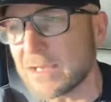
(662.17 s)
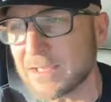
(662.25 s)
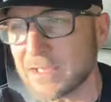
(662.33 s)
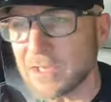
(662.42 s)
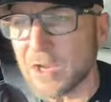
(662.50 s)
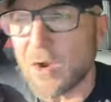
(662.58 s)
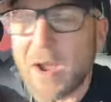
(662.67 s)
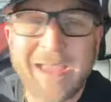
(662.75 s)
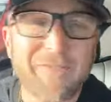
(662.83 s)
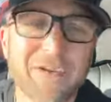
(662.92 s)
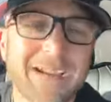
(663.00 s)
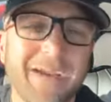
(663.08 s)
you know,
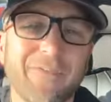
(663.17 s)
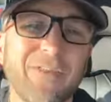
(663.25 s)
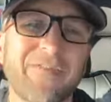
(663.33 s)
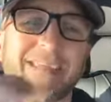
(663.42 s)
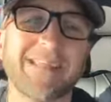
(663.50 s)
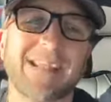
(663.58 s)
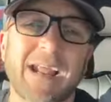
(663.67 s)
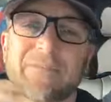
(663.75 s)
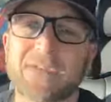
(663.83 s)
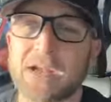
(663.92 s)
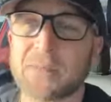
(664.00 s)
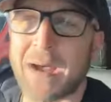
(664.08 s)
everything that
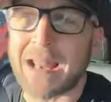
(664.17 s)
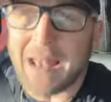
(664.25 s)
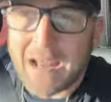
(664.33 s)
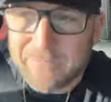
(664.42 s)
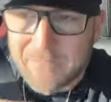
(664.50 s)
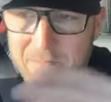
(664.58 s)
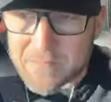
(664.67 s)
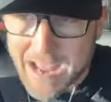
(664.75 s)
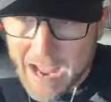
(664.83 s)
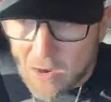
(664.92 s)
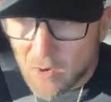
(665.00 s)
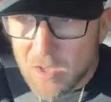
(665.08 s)
I've done in my life, I'm
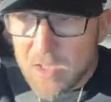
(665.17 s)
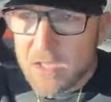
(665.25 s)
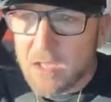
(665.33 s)
now